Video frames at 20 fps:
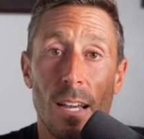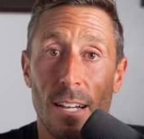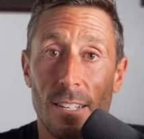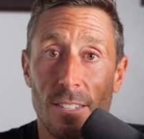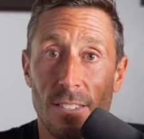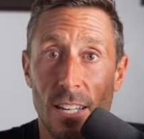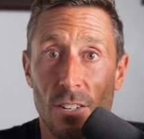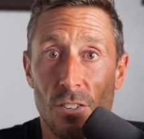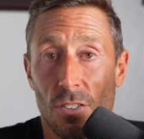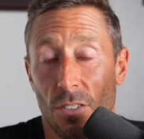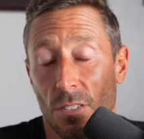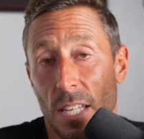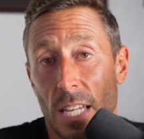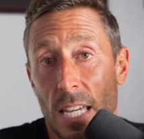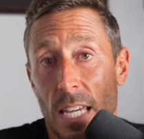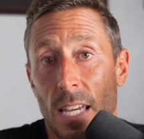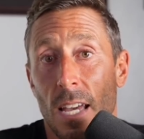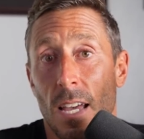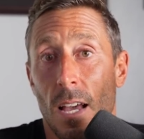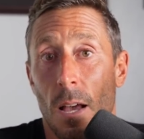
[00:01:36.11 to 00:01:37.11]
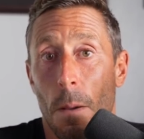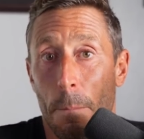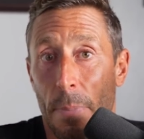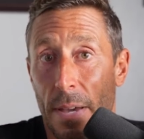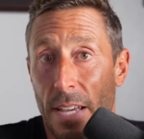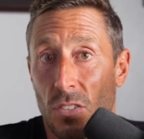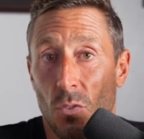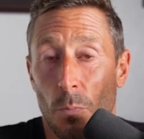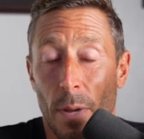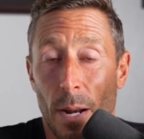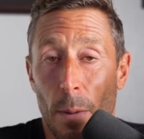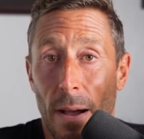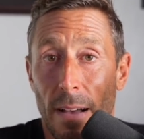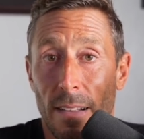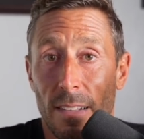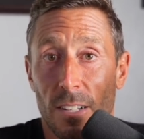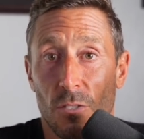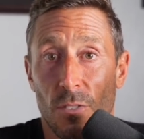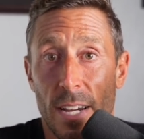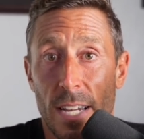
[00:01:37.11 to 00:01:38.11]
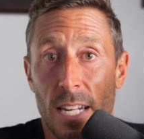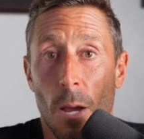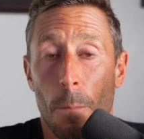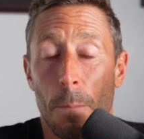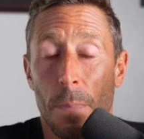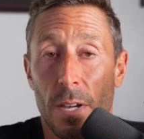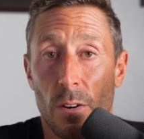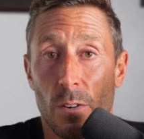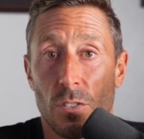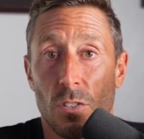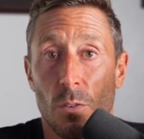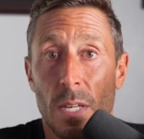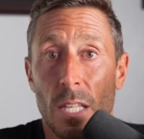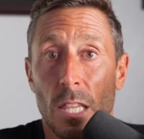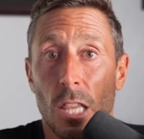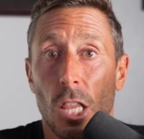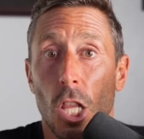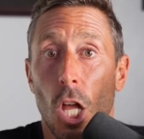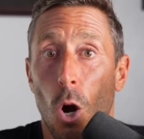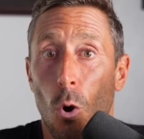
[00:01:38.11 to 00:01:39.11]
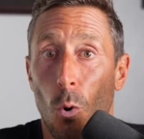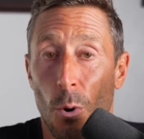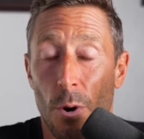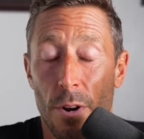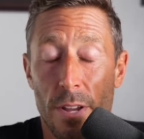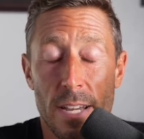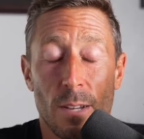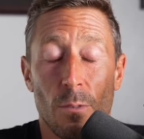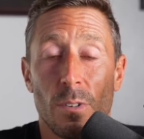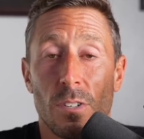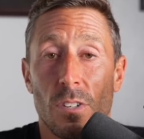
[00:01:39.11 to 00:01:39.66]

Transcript: Essentially, basal metabolic rate appeared to be lowering,